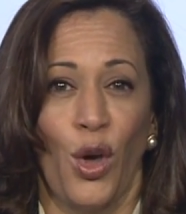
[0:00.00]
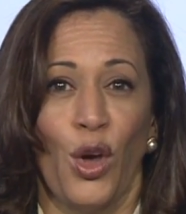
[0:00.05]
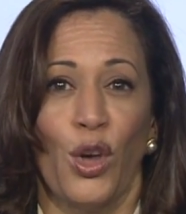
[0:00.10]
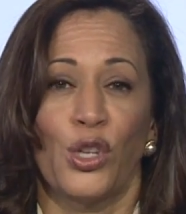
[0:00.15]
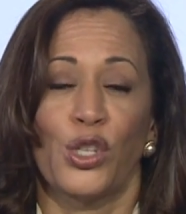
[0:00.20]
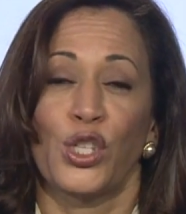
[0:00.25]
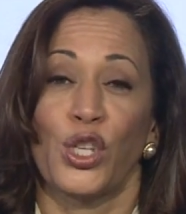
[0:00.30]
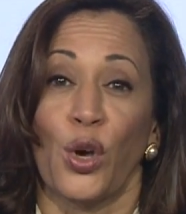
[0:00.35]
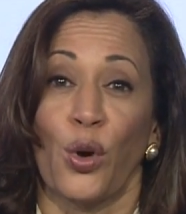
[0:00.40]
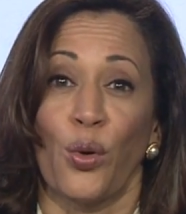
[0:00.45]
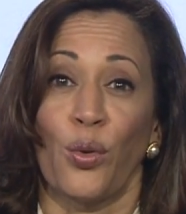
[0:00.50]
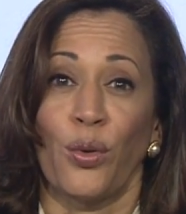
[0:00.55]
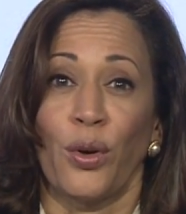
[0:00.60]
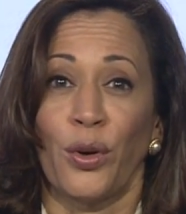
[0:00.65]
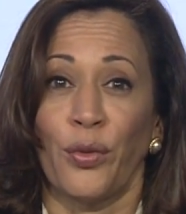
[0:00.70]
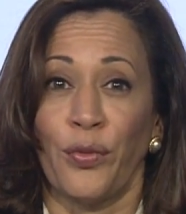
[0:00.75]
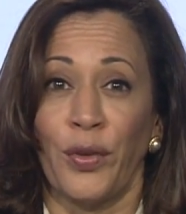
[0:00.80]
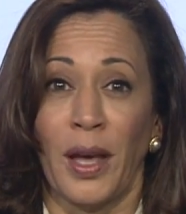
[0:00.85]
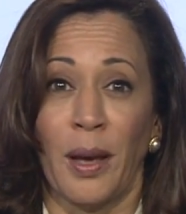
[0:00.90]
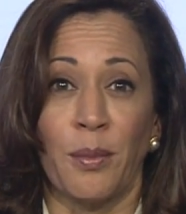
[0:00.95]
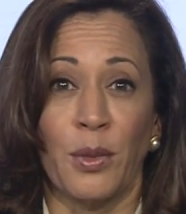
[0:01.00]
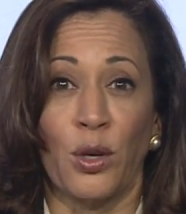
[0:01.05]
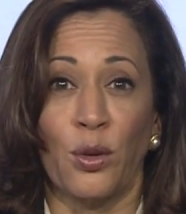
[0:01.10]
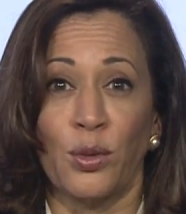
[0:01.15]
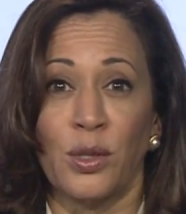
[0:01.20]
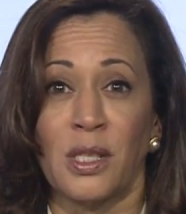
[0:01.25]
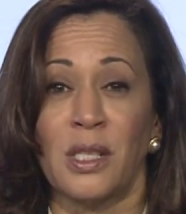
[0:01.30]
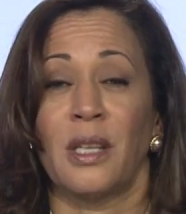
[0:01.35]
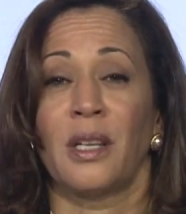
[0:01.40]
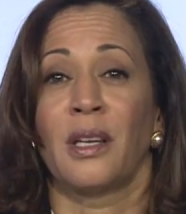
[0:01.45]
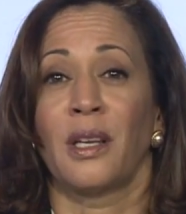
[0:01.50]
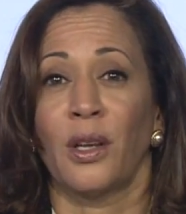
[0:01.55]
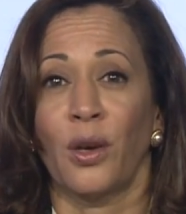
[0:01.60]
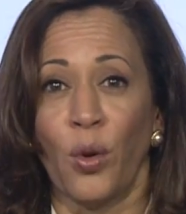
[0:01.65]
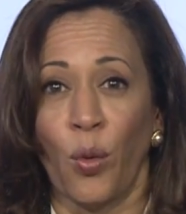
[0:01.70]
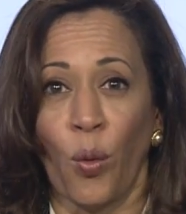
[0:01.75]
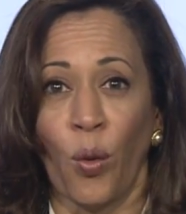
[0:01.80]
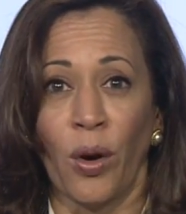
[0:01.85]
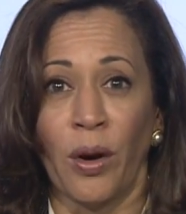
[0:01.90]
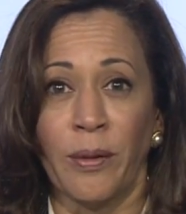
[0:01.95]
So her family, who's sitting in
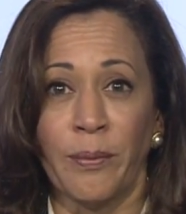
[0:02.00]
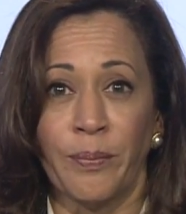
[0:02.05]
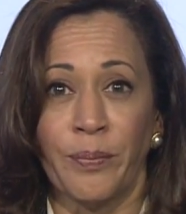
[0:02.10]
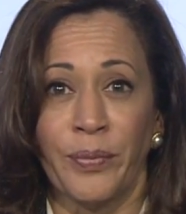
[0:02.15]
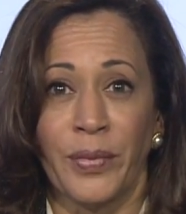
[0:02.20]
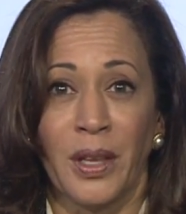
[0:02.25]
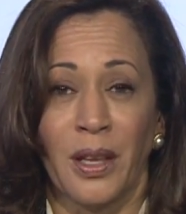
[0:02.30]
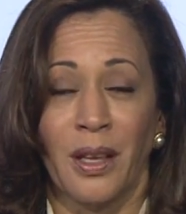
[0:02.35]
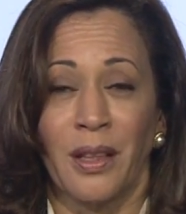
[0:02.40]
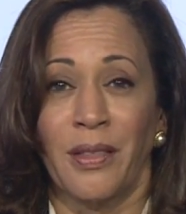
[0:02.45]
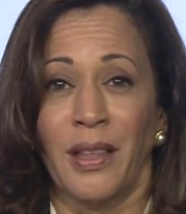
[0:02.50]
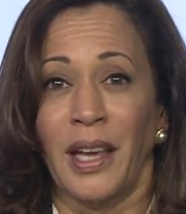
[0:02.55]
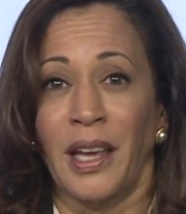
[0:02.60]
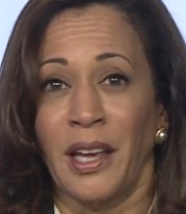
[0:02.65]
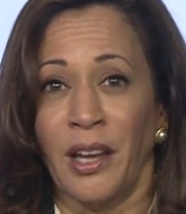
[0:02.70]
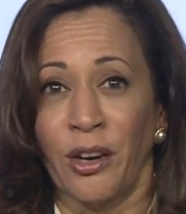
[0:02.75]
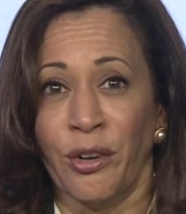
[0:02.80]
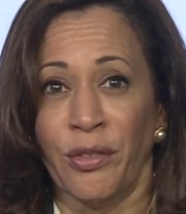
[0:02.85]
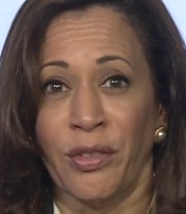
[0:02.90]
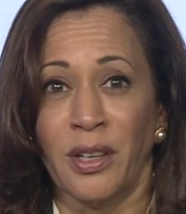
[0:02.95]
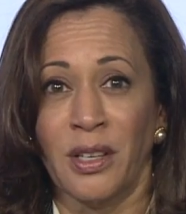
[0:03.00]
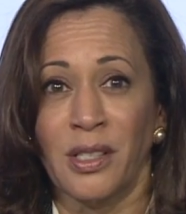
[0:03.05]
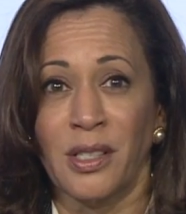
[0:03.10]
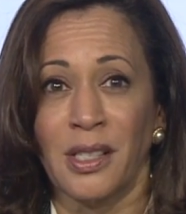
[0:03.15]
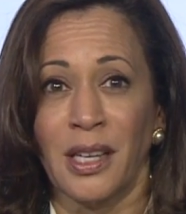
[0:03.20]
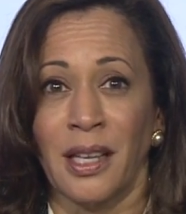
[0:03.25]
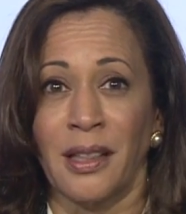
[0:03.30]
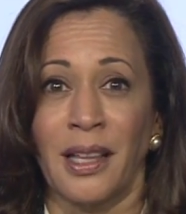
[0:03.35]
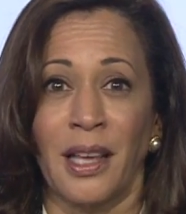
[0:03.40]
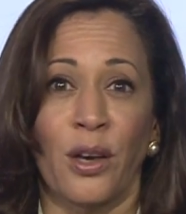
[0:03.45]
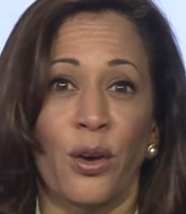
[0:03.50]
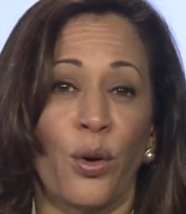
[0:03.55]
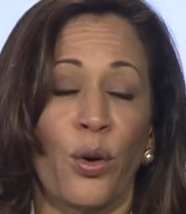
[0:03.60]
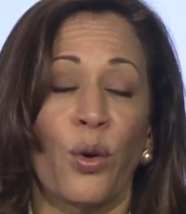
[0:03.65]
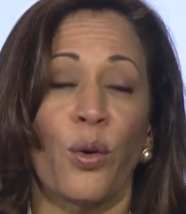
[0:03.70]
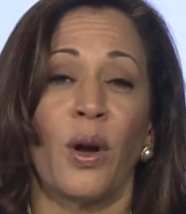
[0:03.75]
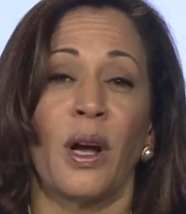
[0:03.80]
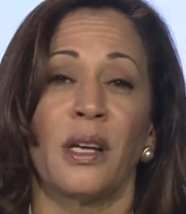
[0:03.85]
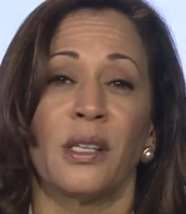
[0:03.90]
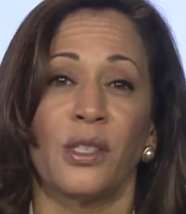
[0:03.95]
court, they hear this and they go
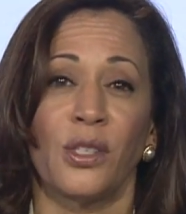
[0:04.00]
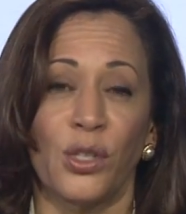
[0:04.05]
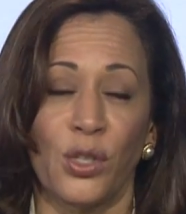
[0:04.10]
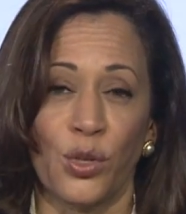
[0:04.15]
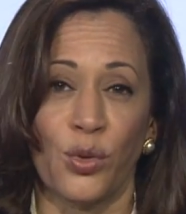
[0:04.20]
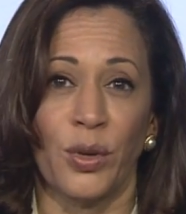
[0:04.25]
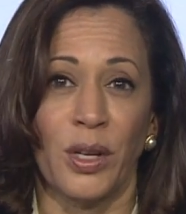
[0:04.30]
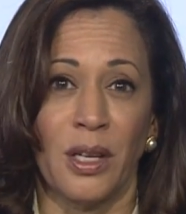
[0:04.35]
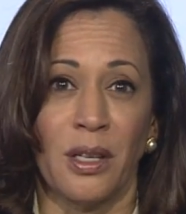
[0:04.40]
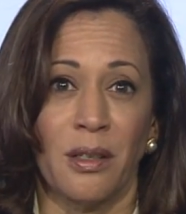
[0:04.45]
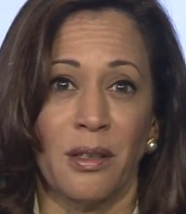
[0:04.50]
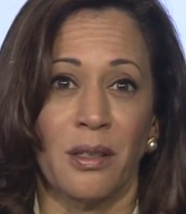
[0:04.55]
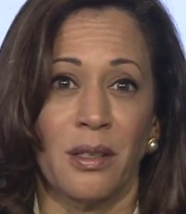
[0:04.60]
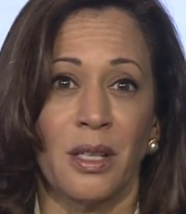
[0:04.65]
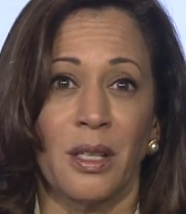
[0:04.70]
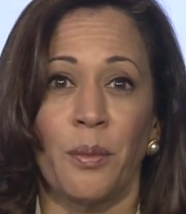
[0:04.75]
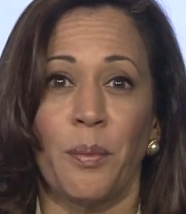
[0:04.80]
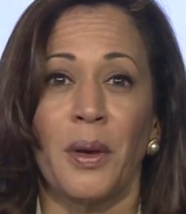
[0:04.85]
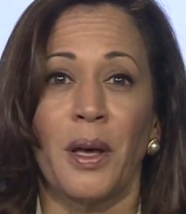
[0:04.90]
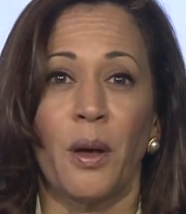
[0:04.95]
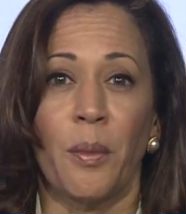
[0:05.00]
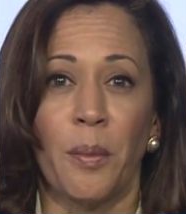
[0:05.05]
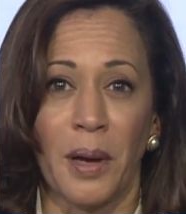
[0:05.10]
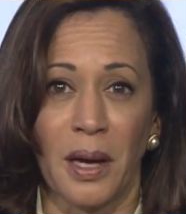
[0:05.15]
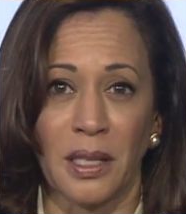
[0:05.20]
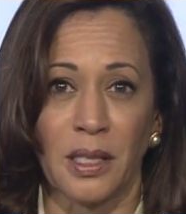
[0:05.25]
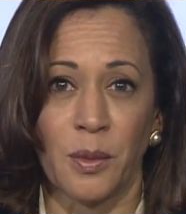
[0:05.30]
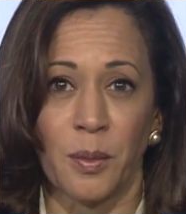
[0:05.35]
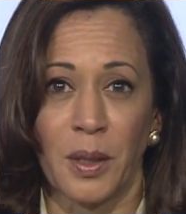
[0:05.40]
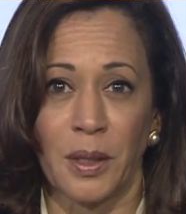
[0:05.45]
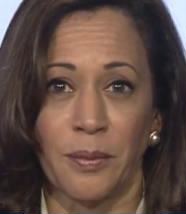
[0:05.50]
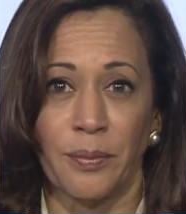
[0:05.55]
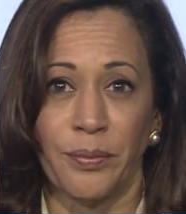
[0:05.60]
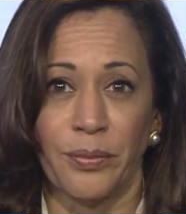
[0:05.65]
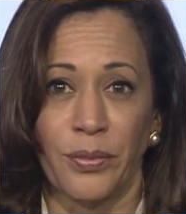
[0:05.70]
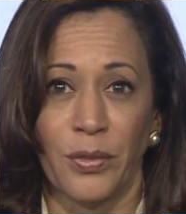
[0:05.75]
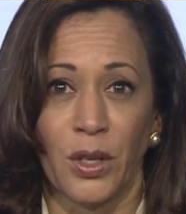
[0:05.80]
across the street to the bail bondsman,